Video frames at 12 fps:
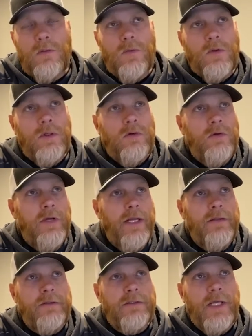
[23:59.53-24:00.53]
we're
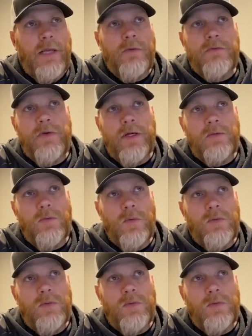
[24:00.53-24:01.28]
creating the same effect that we would with the